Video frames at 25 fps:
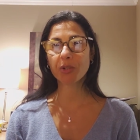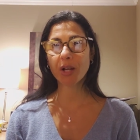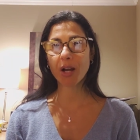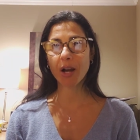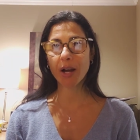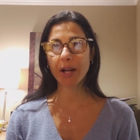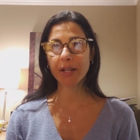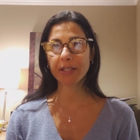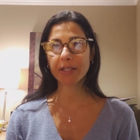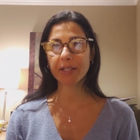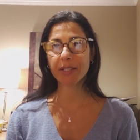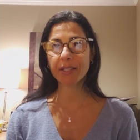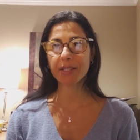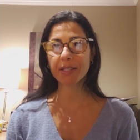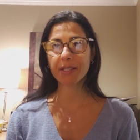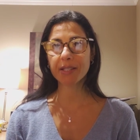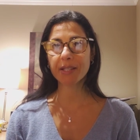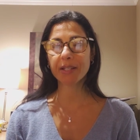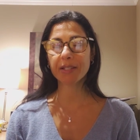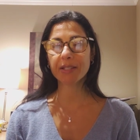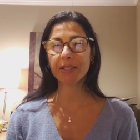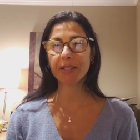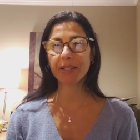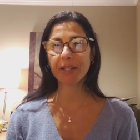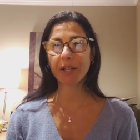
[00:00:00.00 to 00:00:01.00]
kindness
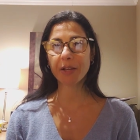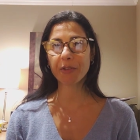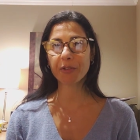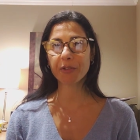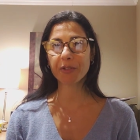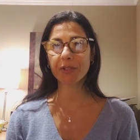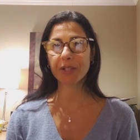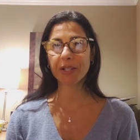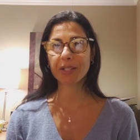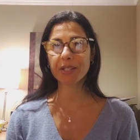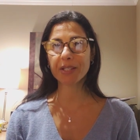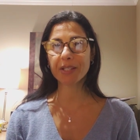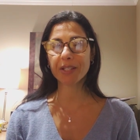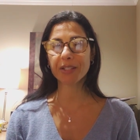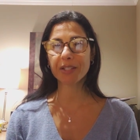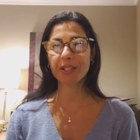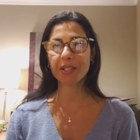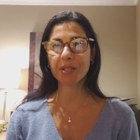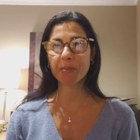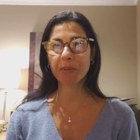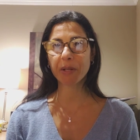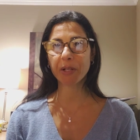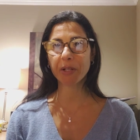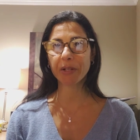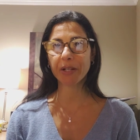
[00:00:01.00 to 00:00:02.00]
and togetherness in
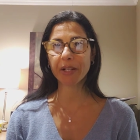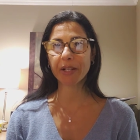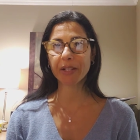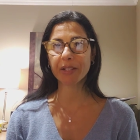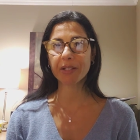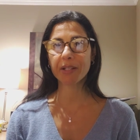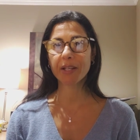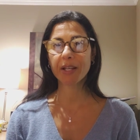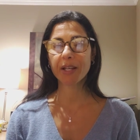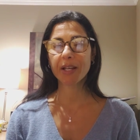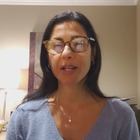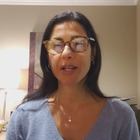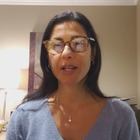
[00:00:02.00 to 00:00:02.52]
this period.